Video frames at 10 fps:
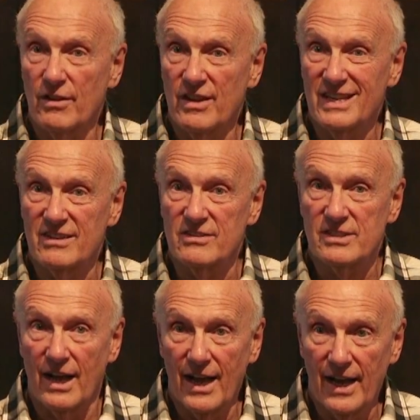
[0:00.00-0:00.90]
The
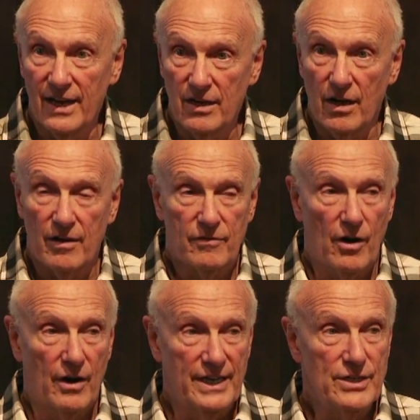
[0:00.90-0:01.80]
design of
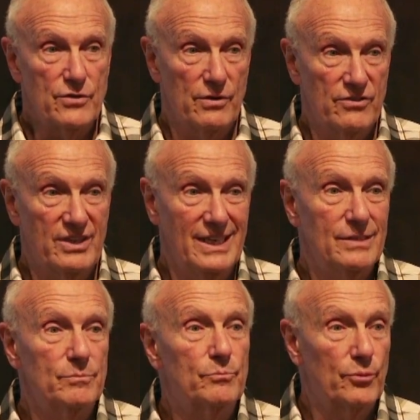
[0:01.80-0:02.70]
our interest
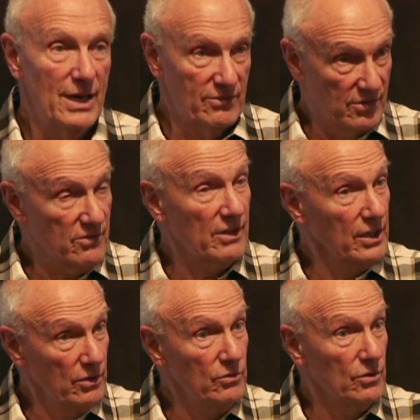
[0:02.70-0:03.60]
in presence,
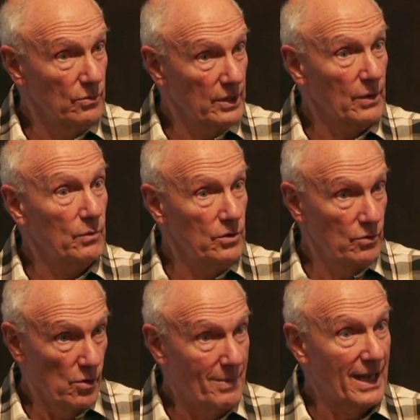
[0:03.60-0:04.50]
like you do, like when you
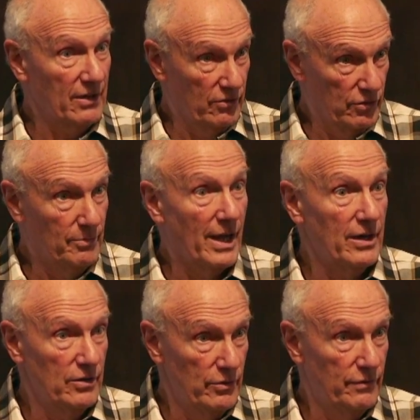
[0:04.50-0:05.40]
go back into your
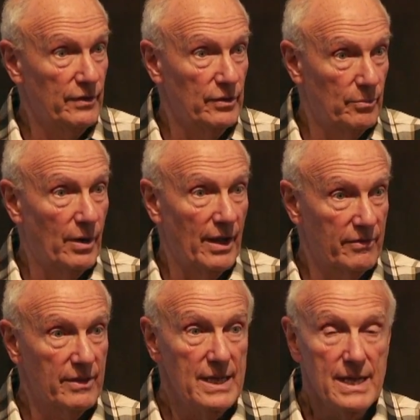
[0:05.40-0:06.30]
body and you feel the
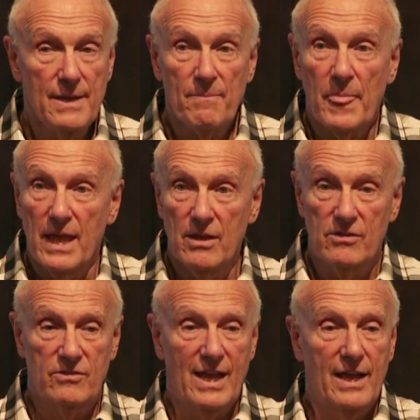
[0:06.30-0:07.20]
breath,
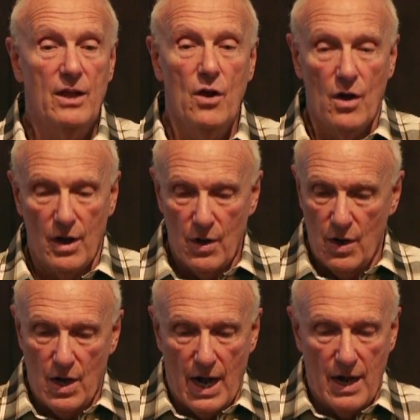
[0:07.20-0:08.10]
is that
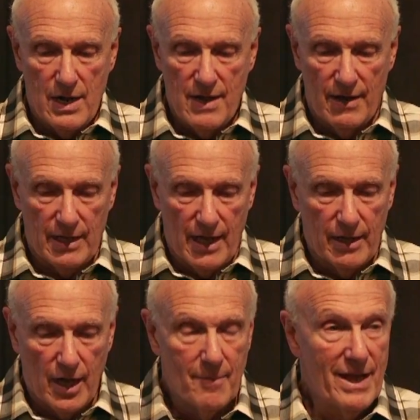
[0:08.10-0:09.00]
I
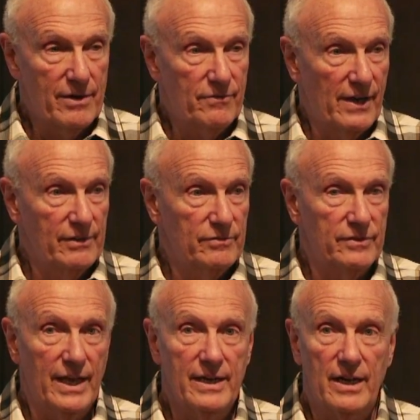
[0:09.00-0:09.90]
come out of fight and
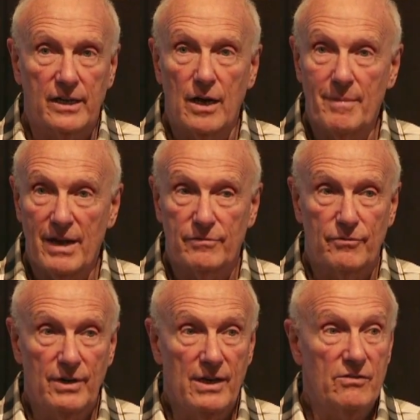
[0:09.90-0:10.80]
flight, I come out of
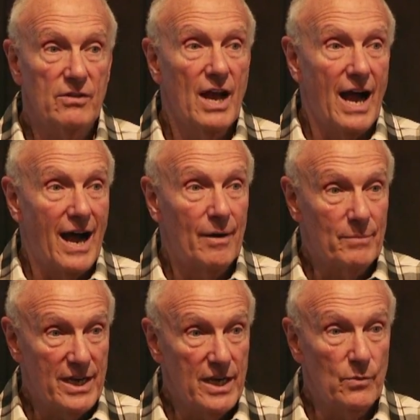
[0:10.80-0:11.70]
freeze, I'm
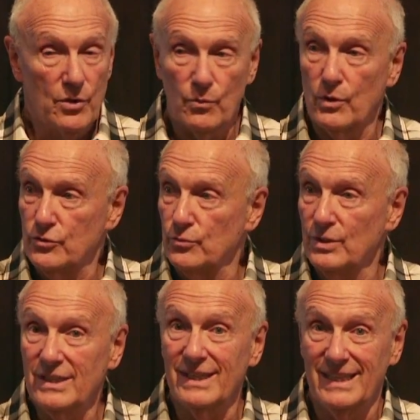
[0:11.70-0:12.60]
here with what's
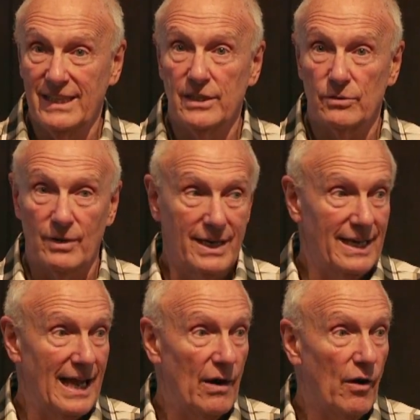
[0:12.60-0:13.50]
really here right
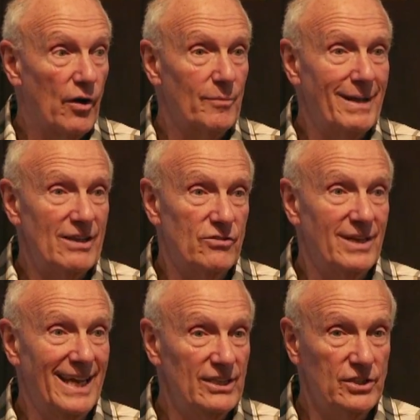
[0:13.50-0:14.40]
now. Our
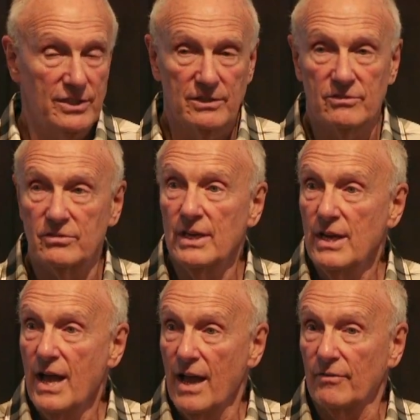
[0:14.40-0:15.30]
imaginations
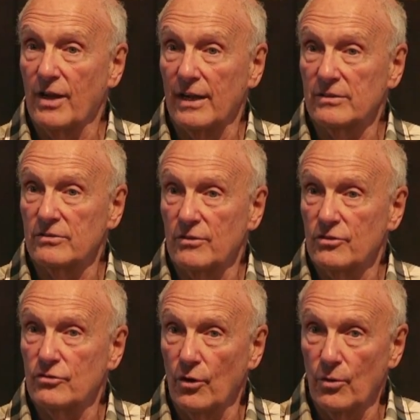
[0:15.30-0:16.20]
have gotten
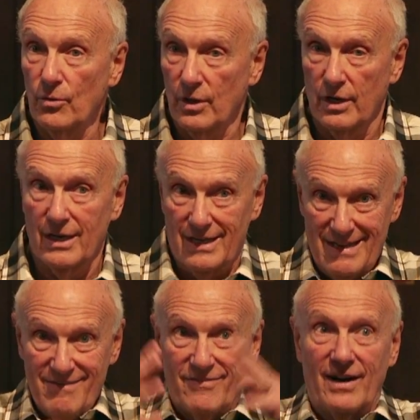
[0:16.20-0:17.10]
so
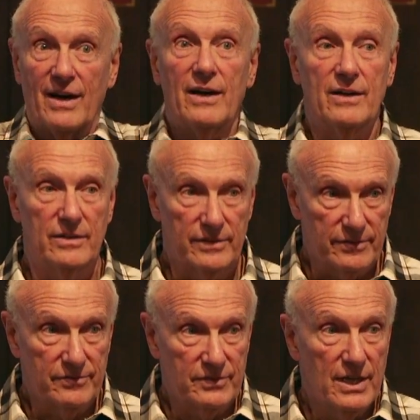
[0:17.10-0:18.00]

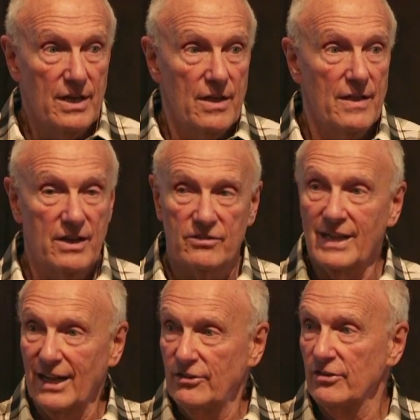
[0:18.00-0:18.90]
evolved that it's
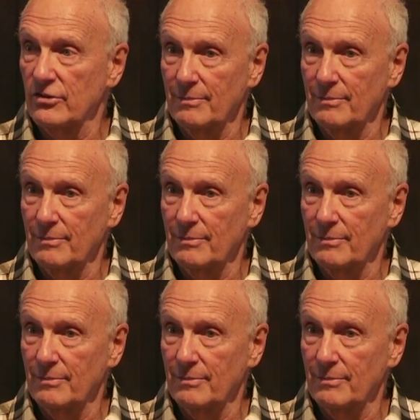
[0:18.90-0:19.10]
not just